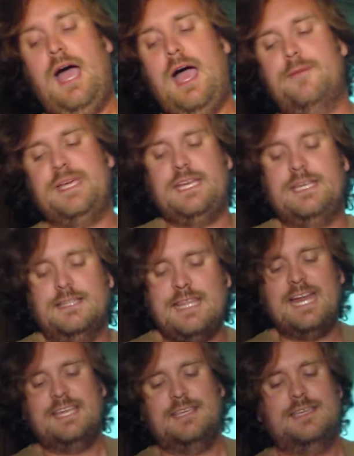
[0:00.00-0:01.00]
I mean,
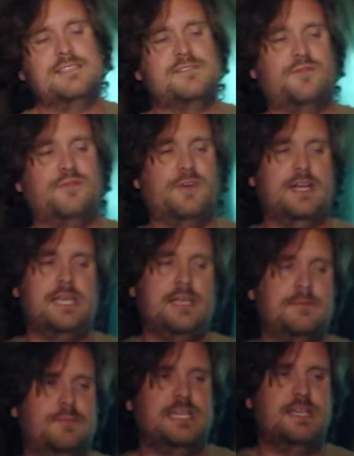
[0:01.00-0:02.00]
that is
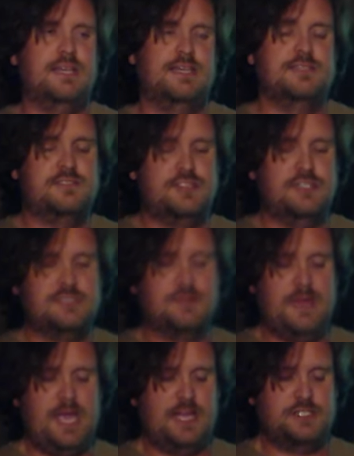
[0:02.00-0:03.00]
funny because just
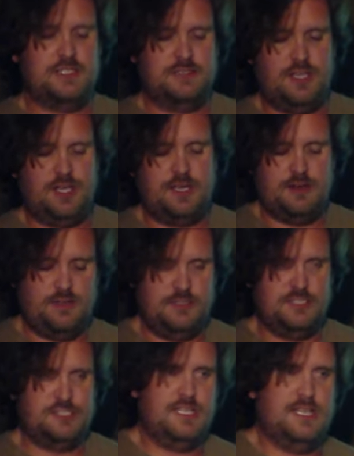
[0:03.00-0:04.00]
imagine talking all
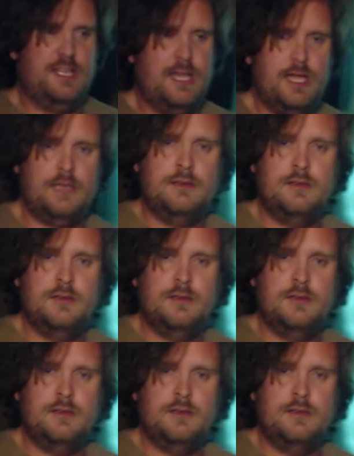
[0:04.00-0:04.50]
this shit like,